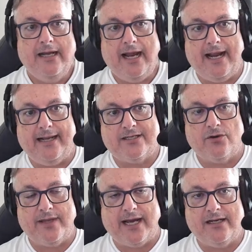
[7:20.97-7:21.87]
And so
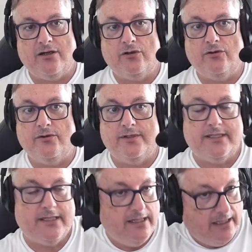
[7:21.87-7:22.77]
that
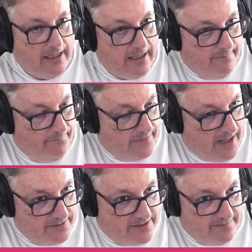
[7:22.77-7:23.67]
includes um,
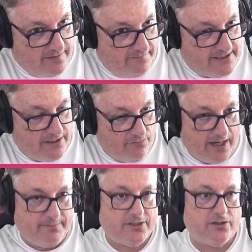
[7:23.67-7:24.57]
obviously
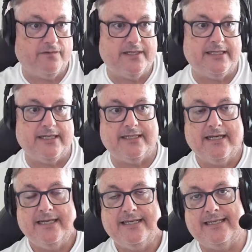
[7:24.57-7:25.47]
web services,
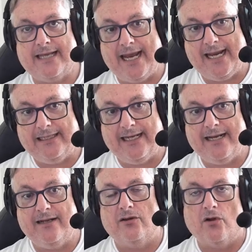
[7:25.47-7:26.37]

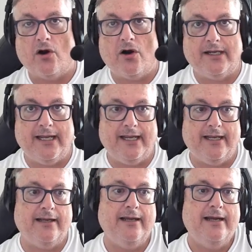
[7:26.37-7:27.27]
scaling,
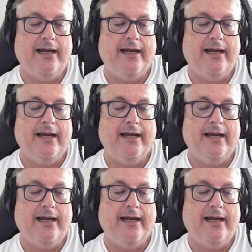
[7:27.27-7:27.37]
logging,